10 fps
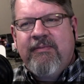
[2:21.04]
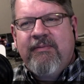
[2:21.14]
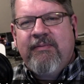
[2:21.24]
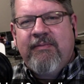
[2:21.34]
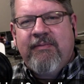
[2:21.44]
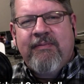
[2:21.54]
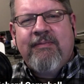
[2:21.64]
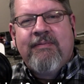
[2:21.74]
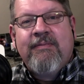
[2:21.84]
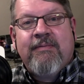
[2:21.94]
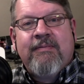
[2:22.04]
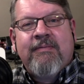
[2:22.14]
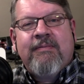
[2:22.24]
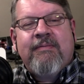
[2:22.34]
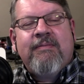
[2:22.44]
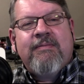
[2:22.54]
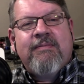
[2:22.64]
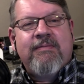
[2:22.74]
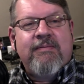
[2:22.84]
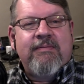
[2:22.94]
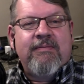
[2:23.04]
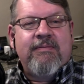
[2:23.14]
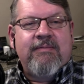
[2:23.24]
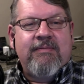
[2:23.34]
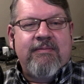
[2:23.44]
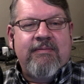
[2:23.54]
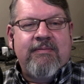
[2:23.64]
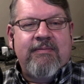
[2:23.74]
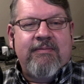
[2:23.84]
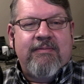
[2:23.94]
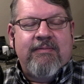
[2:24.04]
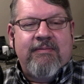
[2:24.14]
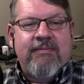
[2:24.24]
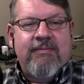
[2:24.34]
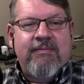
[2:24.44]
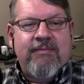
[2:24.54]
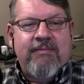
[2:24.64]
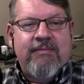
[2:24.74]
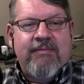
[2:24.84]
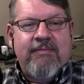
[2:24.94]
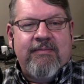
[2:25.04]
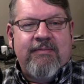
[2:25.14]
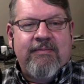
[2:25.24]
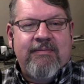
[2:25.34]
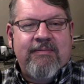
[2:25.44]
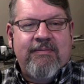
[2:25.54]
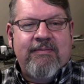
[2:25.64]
No words are spoken by the person on screen.